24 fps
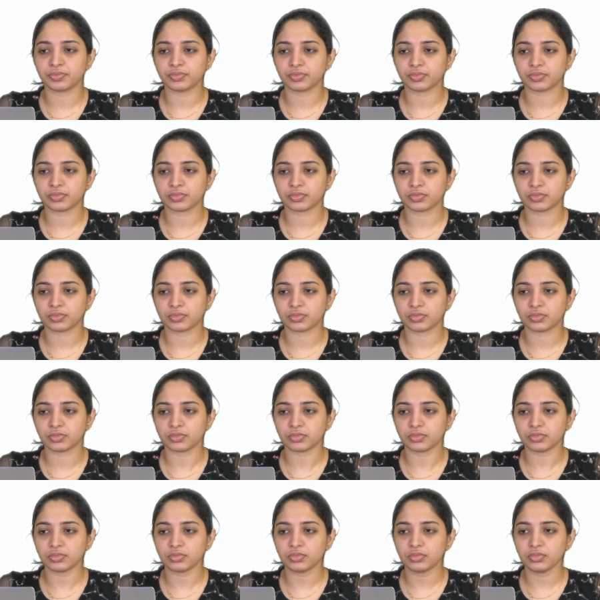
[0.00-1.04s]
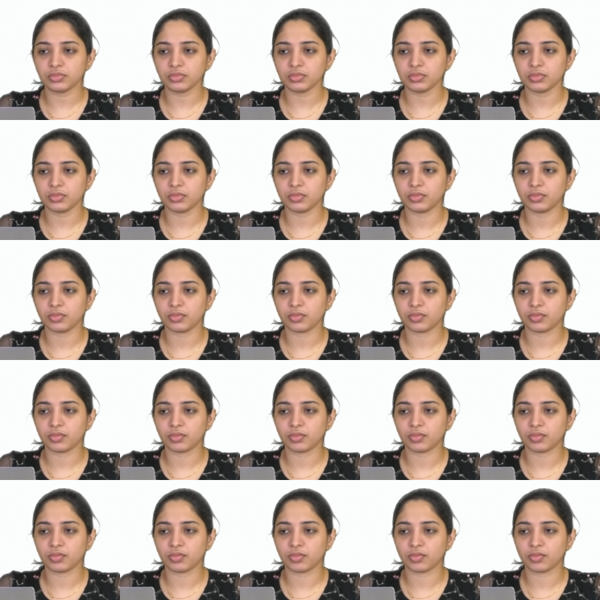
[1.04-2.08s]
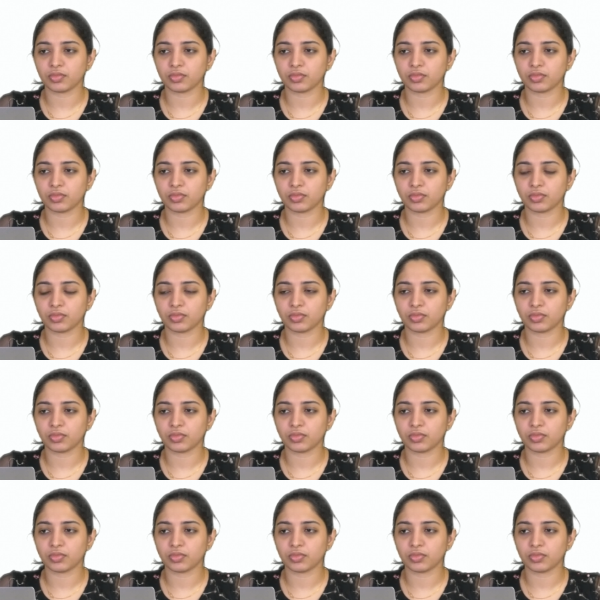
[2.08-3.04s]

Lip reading: (no one is talking)